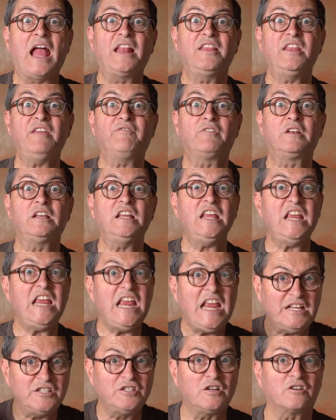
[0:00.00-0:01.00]
And even
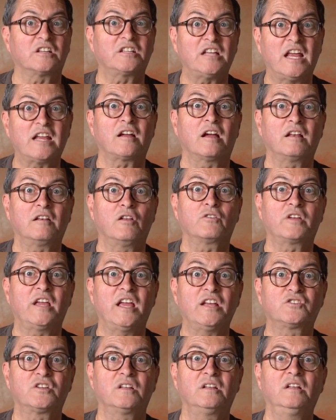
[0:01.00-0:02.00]
easier to take on
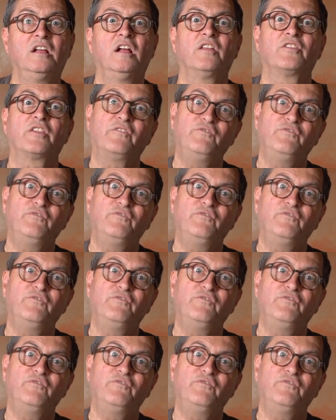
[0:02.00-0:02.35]
location,